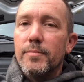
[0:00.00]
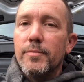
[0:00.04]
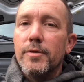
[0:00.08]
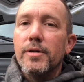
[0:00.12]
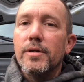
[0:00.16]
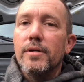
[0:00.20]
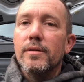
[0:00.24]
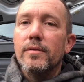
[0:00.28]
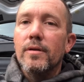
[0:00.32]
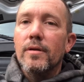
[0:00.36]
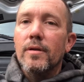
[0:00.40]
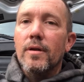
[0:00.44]
to
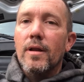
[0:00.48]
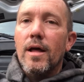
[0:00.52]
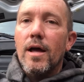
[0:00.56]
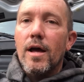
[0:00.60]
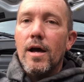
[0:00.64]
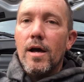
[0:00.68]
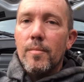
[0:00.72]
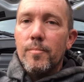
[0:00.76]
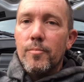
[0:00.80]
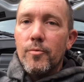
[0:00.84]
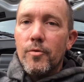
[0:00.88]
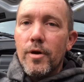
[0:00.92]
be
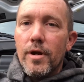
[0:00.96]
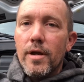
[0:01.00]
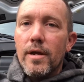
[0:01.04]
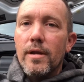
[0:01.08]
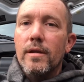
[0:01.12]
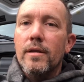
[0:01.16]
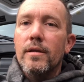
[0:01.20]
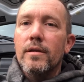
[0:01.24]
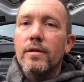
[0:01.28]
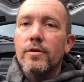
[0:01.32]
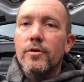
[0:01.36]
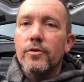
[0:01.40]

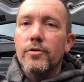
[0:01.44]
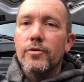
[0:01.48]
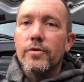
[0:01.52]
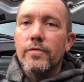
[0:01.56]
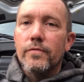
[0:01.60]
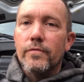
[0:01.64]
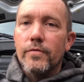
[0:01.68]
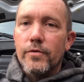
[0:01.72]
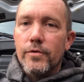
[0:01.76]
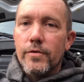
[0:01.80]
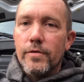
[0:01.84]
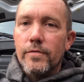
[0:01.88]
upgrade your
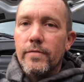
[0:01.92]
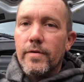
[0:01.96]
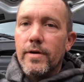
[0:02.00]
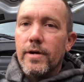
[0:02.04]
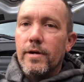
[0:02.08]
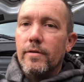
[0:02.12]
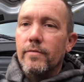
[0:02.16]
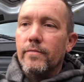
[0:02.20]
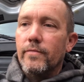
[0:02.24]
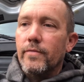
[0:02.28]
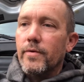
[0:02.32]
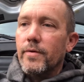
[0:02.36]
diverter
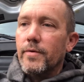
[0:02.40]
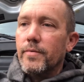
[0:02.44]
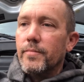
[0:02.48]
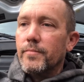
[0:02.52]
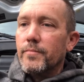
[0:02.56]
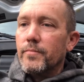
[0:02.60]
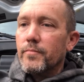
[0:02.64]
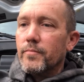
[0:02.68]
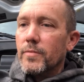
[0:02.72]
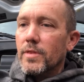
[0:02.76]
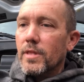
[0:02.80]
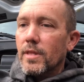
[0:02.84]
valve.
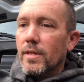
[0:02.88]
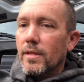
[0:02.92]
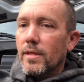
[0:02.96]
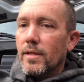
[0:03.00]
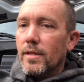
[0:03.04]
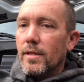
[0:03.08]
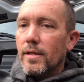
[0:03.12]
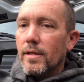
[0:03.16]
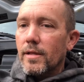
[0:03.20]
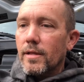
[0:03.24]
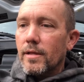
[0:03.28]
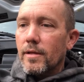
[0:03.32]

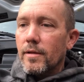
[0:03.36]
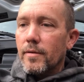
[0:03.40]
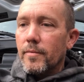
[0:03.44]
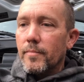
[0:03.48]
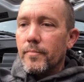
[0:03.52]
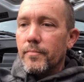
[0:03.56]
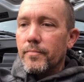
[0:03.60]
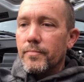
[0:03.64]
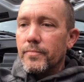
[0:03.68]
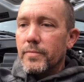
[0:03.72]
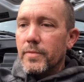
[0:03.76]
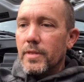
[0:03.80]

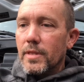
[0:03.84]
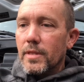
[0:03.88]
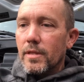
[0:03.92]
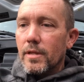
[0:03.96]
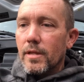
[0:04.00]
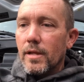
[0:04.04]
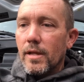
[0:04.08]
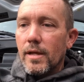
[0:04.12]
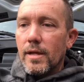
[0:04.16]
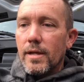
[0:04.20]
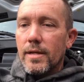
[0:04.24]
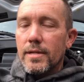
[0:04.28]
Um,
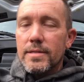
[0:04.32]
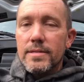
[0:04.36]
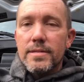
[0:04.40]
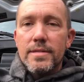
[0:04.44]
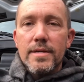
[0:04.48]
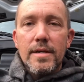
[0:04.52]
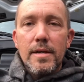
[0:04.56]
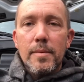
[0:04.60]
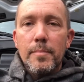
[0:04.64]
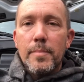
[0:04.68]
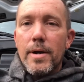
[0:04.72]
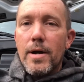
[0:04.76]
it's
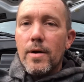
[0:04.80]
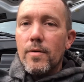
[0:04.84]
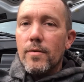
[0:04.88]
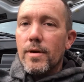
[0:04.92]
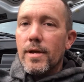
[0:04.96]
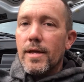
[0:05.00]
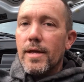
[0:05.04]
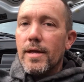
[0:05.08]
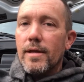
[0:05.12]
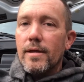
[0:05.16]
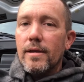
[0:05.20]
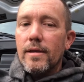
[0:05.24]
not a power
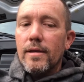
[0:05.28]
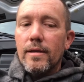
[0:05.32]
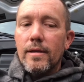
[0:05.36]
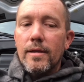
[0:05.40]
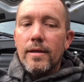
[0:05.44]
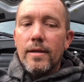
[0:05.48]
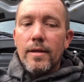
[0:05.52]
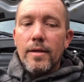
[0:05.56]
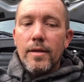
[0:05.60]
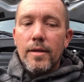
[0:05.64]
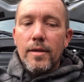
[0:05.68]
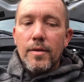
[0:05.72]
gain
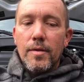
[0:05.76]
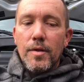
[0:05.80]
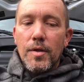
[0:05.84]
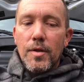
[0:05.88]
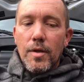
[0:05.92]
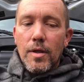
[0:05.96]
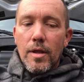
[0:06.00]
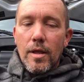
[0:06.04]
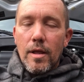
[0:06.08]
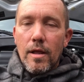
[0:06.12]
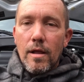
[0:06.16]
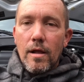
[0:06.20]

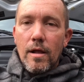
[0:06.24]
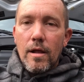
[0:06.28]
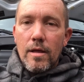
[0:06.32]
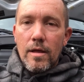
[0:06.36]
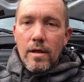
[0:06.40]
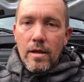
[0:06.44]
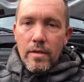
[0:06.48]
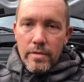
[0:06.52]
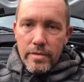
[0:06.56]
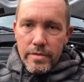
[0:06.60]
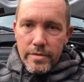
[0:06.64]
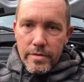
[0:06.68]

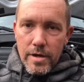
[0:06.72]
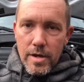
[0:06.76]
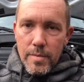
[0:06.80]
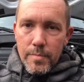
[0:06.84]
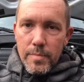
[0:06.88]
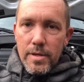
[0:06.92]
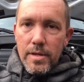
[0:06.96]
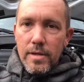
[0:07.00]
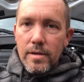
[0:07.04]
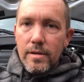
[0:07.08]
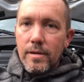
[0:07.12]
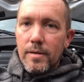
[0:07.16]
on the
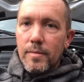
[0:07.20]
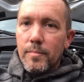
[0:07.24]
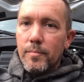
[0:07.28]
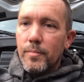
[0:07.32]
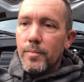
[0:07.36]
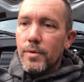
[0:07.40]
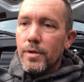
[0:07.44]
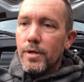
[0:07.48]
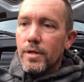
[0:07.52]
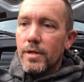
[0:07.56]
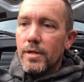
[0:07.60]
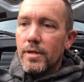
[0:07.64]
top end,
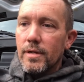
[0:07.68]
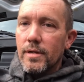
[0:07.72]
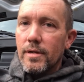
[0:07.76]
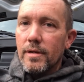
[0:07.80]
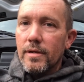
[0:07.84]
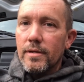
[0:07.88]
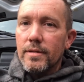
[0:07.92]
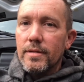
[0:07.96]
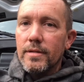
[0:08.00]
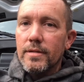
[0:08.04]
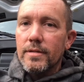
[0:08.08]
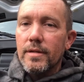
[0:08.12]
but
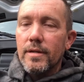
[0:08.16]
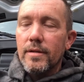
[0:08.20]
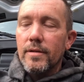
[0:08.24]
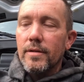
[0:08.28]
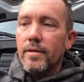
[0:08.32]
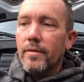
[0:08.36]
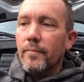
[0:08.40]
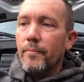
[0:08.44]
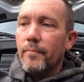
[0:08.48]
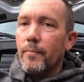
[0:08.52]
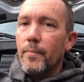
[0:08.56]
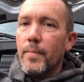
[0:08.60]
it's it,
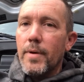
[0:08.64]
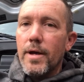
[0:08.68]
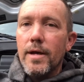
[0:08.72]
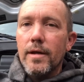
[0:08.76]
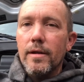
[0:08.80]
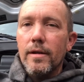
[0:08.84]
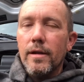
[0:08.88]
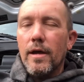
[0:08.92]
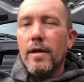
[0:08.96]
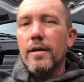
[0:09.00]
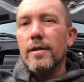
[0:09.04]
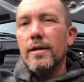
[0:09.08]

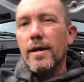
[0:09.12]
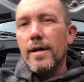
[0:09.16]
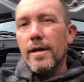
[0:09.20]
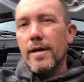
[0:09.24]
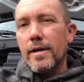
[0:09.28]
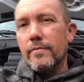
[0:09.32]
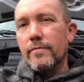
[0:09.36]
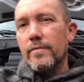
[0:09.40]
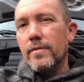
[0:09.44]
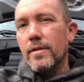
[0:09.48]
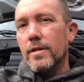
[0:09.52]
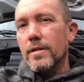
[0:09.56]
mine. I, I,
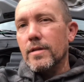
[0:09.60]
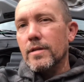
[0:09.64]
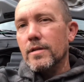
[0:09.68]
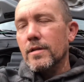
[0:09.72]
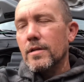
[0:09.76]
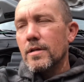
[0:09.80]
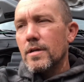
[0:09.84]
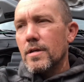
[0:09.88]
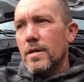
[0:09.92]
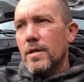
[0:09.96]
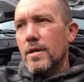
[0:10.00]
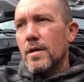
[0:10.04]
have the
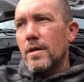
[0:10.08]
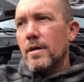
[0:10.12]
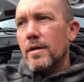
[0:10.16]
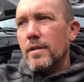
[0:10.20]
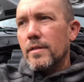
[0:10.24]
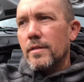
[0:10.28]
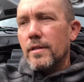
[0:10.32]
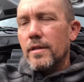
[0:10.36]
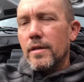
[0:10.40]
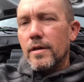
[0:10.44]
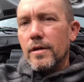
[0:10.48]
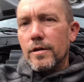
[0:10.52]

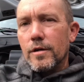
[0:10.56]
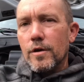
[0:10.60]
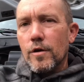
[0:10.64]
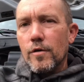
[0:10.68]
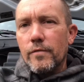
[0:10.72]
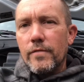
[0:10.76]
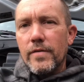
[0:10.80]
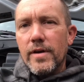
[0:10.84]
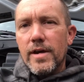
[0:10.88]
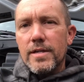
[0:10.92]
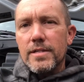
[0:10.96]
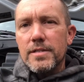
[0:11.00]
the Go
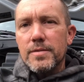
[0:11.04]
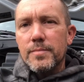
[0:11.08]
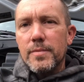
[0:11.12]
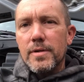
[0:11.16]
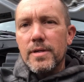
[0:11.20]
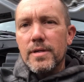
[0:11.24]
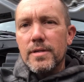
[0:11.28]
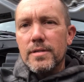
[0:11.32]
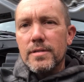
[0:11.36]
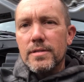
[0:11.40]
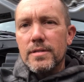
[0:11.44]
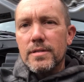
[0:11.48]
Fast
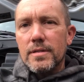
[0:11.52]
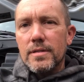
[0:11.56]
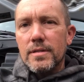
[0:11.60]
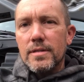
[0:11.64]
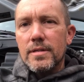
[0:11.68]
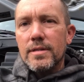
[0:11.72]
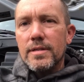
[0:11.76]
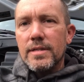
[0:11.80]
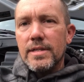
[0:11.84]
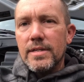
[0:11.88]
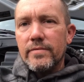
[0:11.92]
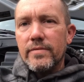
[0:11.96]
Bits
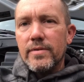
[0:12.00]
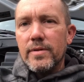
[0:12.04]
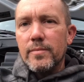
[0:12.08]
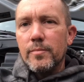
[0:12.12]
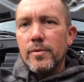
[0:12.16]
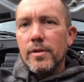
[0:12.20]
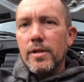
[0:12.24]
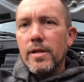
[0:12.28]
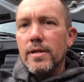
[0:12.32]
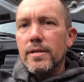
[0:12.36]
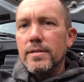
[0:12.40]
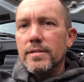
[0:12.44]
DV
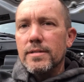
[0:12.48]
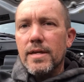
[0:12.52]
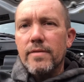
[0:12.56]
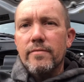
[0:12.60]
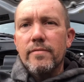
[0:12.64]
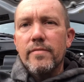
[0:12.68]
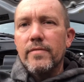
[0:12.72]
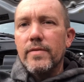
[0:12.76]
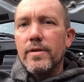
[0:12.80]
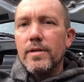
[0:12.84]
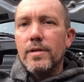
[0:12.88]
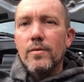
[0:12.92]
Plus. I have
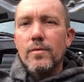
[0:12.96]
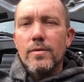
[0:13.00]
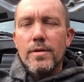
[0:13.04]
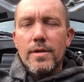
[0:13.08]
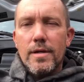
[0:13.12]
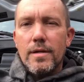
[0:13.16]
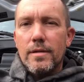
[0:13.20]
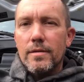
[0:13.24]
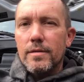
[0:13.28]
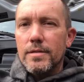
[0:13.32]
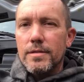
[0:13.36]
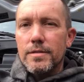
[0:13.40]
a video on
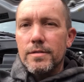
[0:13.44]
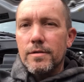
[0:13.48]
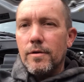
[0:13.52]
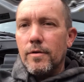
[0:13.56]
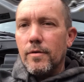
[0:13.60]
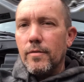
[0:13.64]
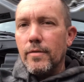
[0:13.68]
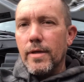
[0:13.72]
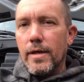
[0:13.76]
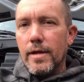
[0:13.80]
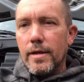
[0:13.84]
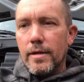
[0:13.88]
how to
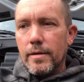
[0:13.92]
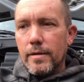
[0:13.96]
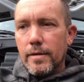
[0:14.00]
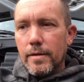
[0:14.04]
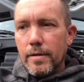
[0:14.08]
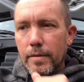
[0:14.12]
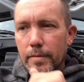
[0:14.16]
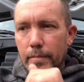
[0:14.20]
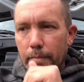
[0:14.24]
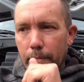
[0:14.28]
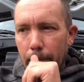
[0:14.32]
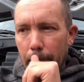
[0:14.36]
install that.
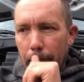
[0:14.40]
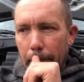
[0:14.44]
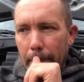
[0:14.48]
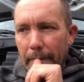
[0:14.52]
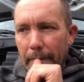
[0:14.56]
Um,